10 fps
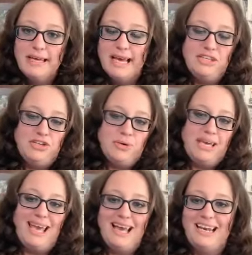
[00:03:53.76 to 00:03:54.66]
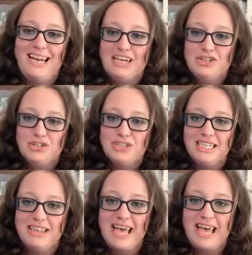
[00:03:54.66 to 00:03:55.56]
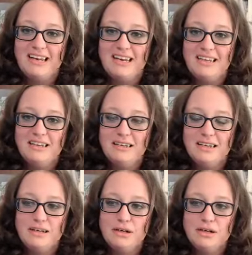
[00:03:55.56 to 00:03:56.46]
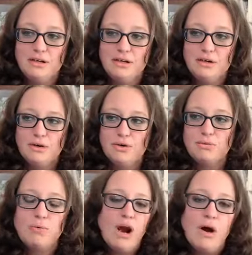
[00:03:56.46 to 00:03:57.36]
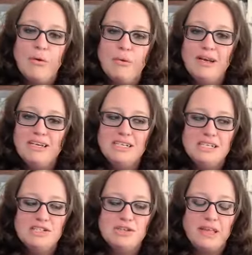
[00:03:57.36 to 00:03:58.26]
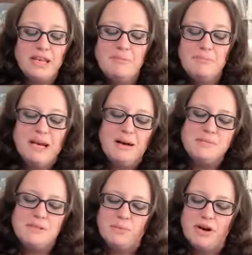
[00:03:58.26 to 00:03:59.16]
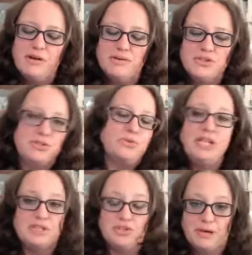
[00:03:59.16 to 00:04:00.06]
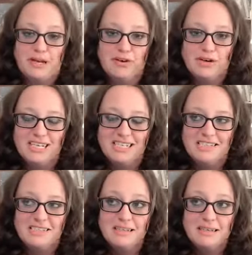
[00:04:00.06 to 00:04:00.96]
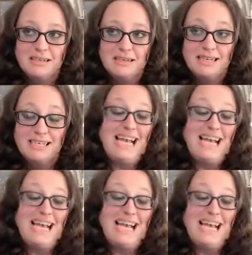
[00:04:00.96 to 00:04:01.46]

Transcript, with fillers: and you can't actually then grow so then it becomes where your to-do list or whatever is is